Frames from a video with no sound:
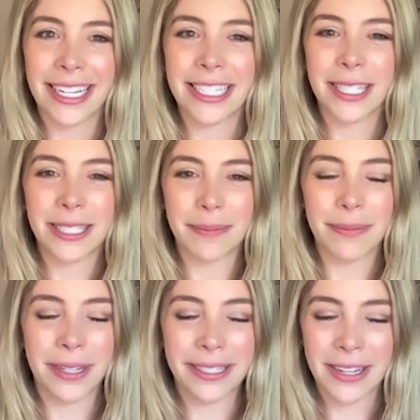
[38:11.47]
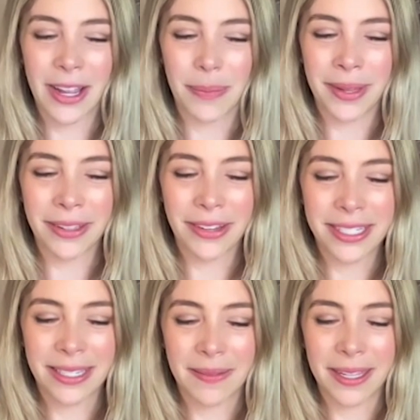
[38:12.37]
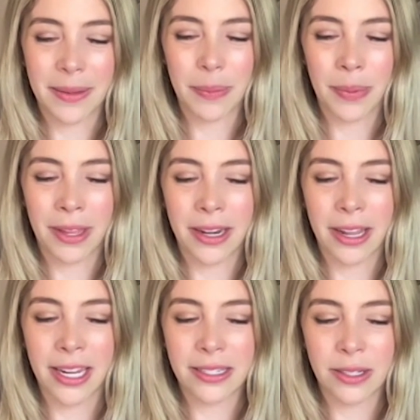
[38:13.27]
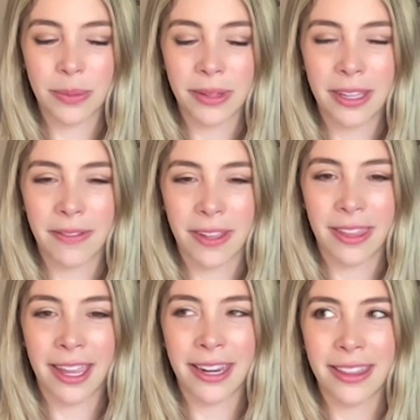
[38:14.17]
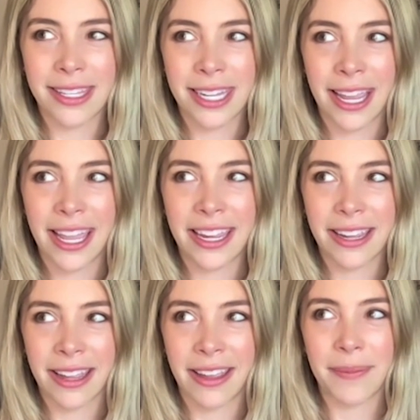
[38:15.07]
It's not been good to me, but I do believe at the end of the day